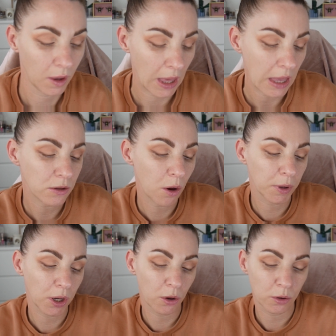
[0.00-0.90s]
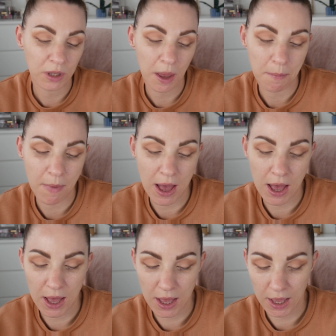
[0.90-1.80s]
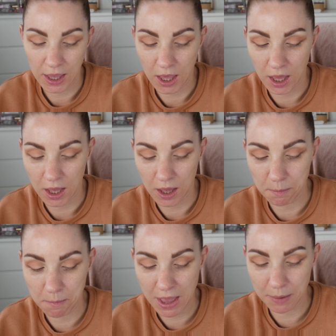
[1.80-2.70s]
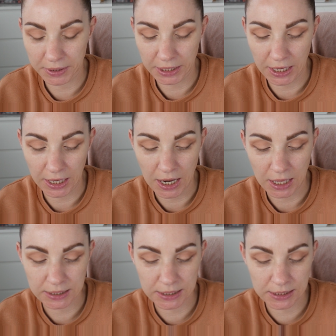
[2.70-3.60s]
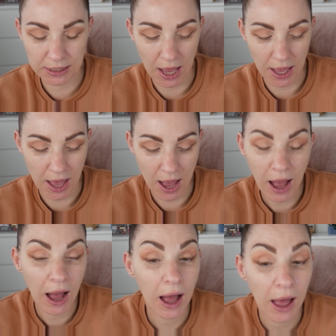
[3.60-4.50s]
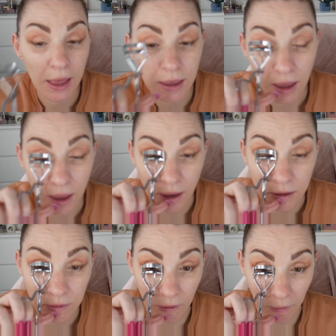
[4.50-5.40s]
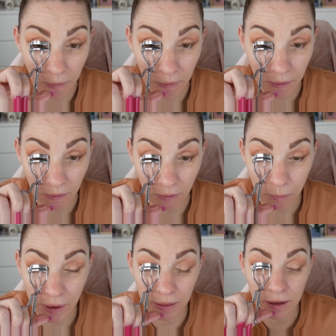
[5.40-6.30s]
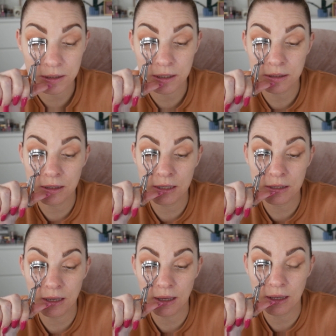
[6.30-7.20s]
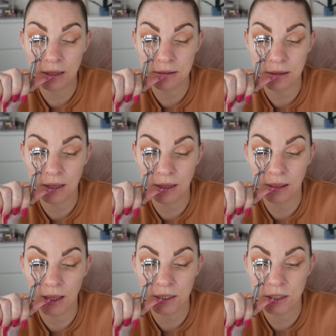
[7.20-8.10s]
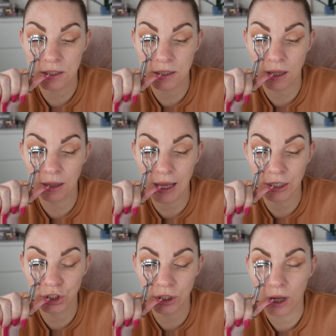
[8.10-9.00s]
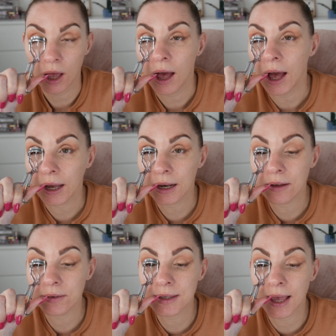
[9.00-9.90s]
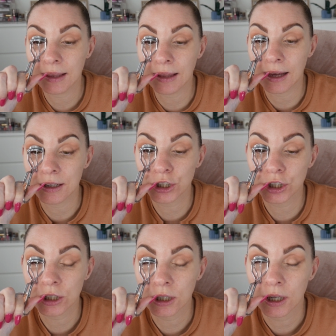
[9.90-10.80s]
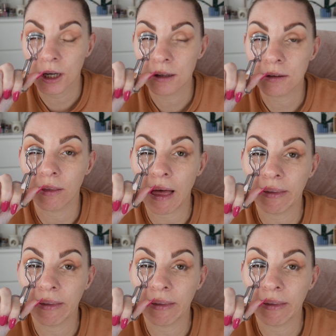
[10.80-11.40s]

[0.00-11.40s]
Okay, so I'm going to use my Maybelline Sky High. It's going to curl my lashes. This is the Lash, I can never say lash, let's go